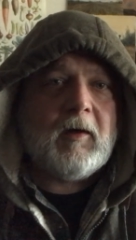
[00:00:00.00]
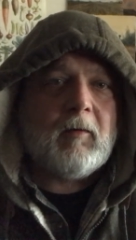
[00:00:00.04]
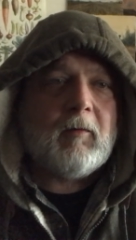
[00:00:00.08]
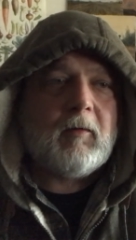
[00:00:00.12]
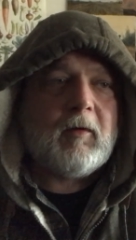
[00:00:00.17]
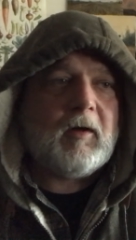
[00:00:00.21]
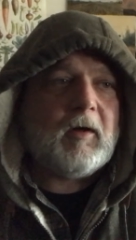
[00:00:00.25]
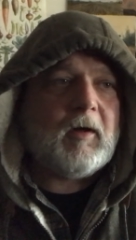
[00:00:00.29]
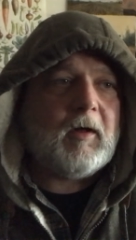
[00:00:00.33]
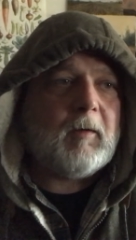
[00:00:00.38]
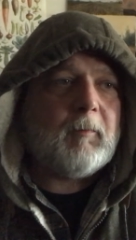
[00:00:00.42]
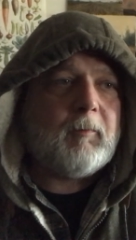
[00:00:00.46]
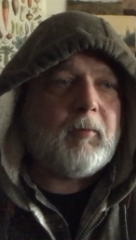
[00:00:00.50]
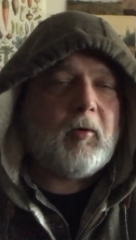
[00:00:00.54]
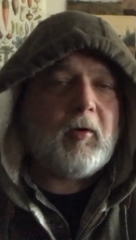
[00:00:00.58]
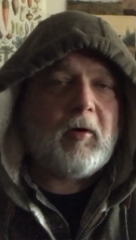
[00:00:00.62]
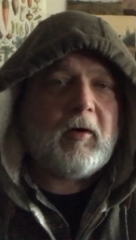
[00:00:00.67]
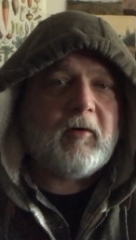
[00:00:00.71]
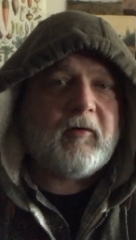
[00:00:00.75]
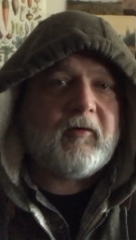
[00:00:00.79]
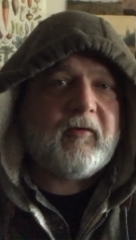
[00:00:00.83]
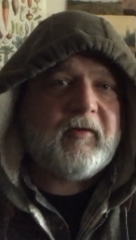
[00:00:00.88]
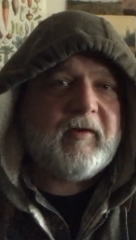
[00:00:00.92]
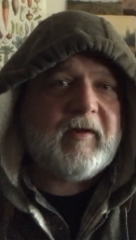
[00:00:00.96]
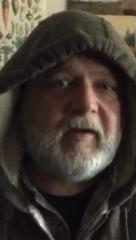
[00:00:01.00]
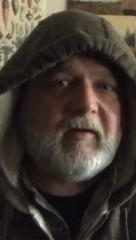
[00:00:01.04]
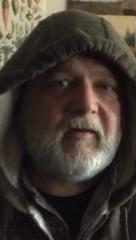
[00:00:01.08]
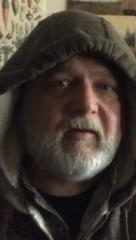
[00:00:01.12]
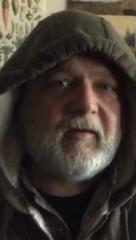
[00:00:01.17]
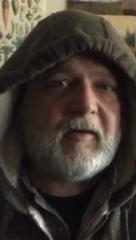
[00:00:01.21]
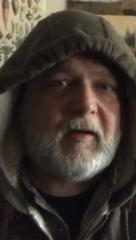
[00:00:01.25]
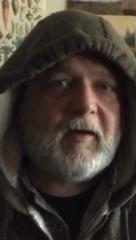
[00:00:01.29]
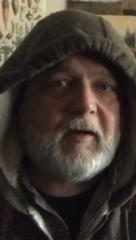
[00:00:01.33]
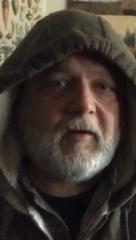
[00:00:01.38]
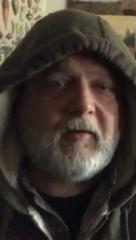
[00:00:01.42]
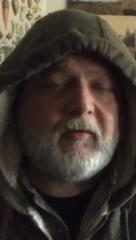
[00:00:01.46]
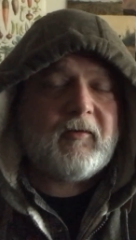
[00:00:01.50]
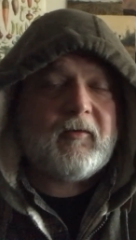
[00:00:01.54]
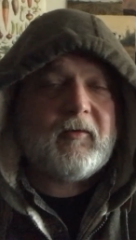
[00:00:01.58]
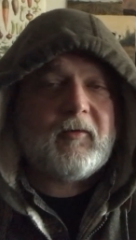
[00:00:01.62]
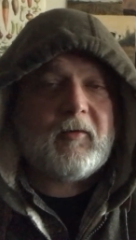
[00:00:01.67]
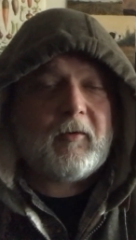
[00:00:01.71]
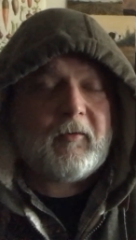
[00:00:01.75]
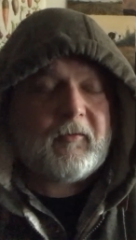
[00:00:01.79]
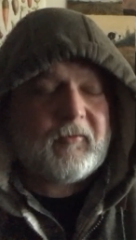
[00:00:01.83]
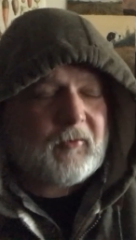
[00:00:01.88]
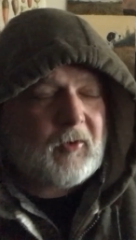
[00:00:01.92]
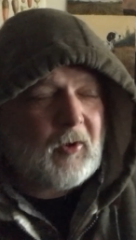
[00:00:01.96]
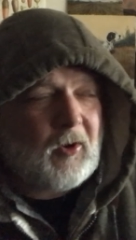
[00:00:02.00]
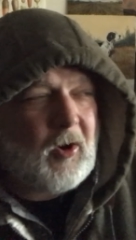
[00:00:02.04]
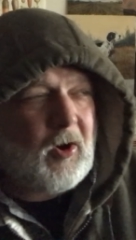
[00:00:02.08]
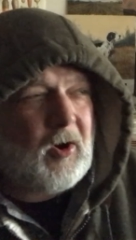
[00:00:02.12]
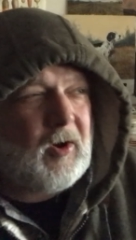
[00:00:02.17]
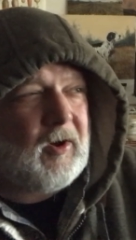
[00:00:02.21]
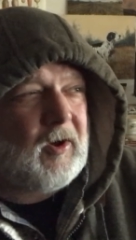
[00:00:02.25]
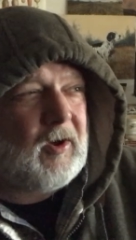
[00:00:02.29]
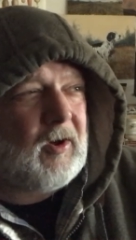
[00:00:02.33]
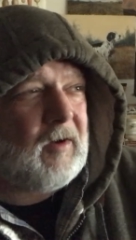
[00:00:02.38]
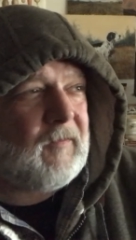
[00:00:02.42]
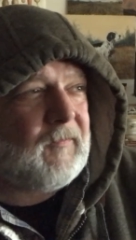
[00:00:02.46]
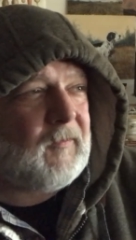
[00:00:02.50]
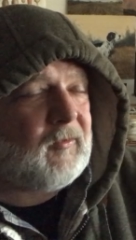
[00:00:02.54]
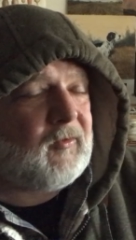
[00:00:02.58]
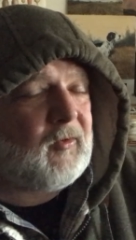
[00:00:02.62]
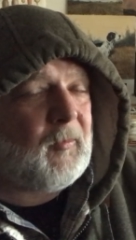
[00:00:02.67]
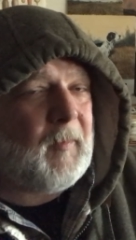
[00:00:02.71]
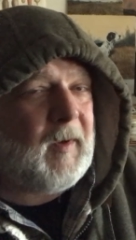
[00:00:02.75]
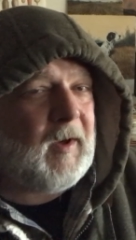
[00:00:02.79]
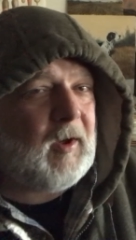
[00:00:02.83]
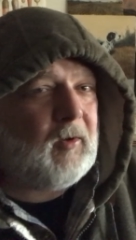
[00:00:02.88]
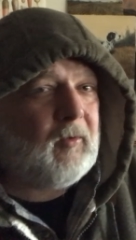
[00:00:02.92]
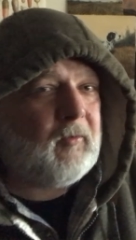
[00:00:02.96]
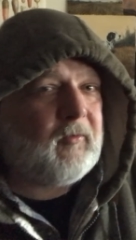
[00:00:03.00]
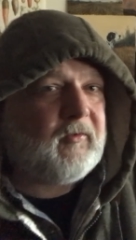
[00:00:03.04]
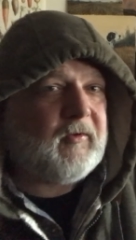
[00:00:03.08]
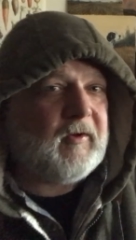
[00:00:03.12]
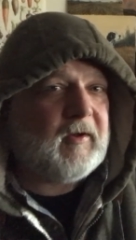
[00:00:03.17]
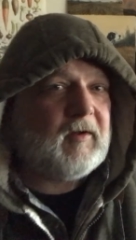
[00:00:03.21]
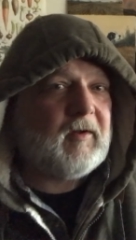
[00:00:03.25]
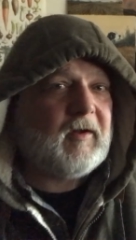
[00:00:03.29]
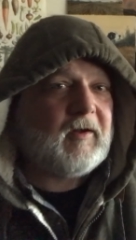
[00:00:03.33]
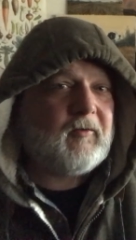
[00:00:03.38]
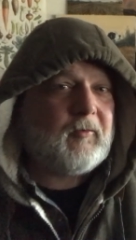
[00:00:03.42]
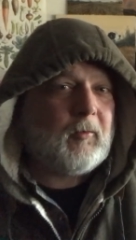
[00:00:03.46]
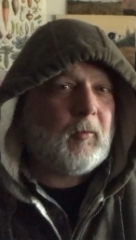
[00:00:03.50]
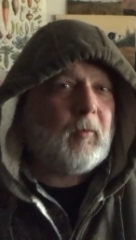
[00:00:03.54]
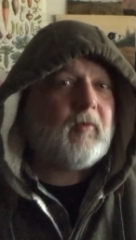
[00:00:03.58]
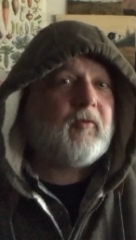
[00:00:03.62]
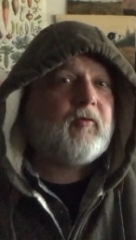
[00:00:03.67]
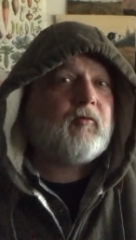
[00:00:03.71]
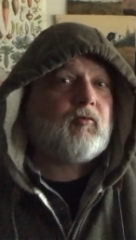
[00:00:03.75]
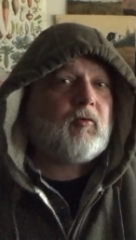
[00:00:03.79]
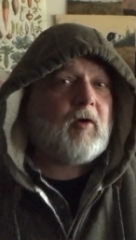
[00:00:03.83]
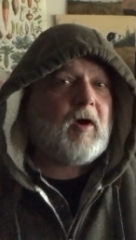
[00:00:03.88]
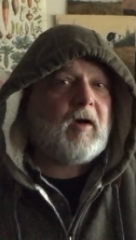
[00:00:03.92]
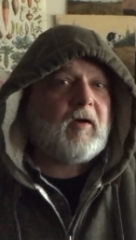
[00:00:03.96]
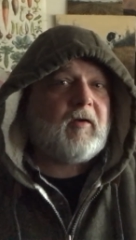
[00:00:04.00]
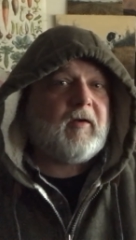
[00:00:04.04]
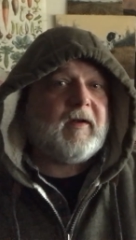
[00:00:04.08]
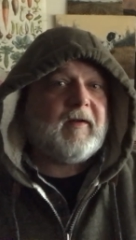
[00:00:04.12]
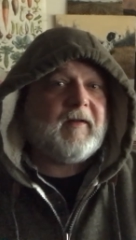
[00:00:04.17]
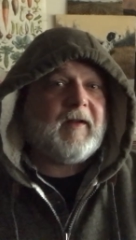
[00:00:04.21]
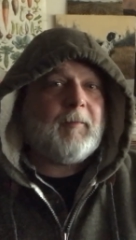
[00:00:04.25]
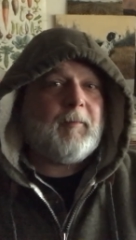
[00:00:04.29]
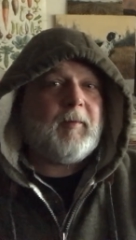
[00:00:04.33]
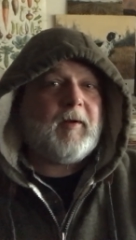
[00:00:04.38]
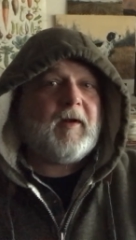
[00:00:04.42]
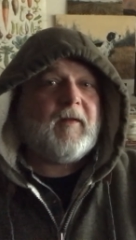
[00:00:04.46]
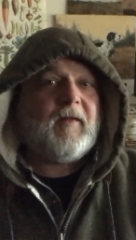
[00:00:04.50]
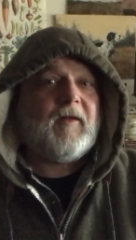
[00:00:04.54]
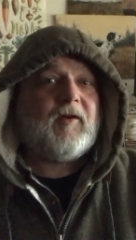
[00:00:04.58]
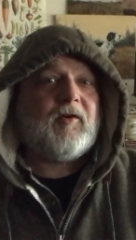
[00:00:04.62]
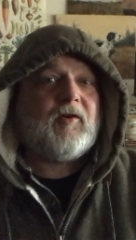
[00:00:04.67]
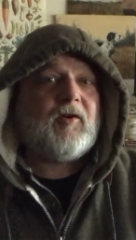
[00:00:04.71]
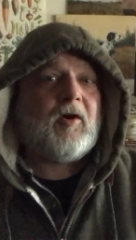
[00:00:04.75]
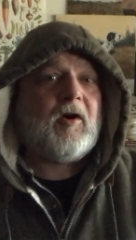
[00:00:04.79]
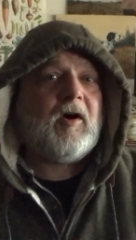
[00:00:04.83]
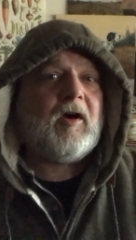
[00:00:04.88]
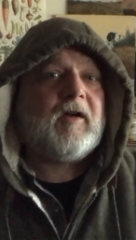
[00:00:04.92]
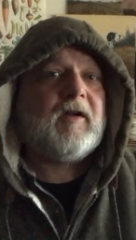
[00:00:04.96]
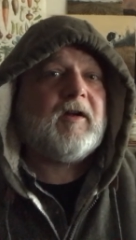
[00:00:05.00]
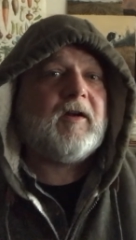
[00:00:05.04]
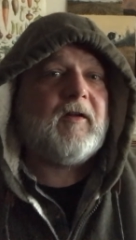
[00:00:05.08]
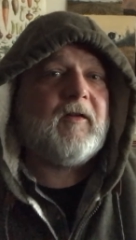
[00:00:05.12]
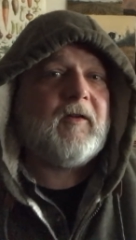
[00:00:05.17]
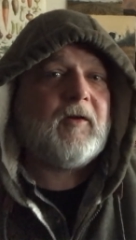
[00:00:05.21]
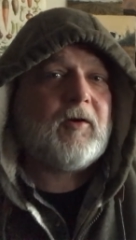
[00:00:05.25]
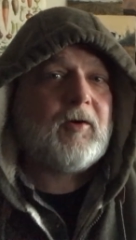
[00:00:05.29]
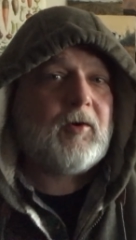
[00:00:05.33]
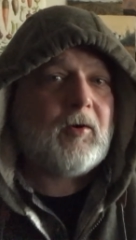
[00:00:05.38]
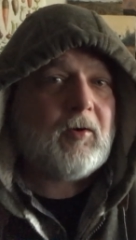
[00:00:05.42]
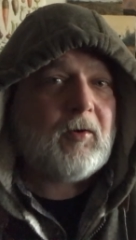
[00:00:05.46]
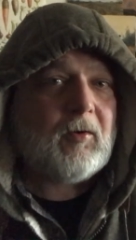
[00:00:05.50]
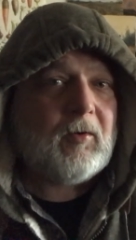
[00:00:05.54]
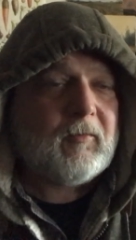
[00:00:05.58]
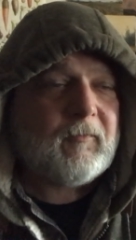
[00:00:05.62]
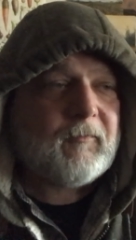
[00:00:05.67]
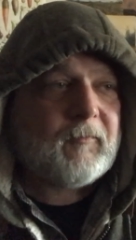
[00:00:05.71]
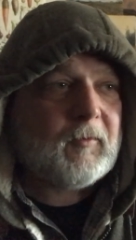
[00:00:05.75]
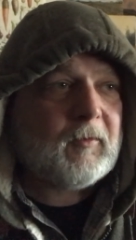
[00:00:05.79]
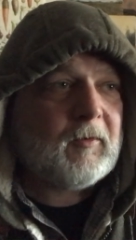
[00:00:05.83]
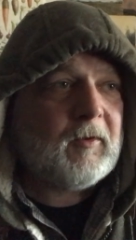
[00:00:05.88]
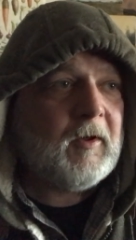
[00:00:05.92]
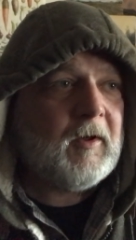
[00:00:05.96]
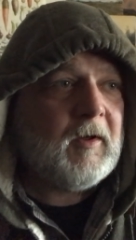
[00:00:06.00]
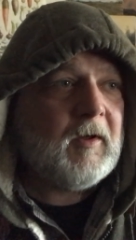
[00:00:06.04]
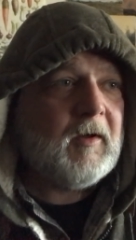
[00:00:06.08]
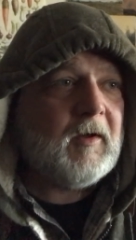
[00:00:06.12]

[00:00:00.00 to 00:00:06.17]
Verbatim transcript: We're going to put our seeds, uh, st start hardening off our tomato seedlings who are struggling. They've been in the dark and in the cold for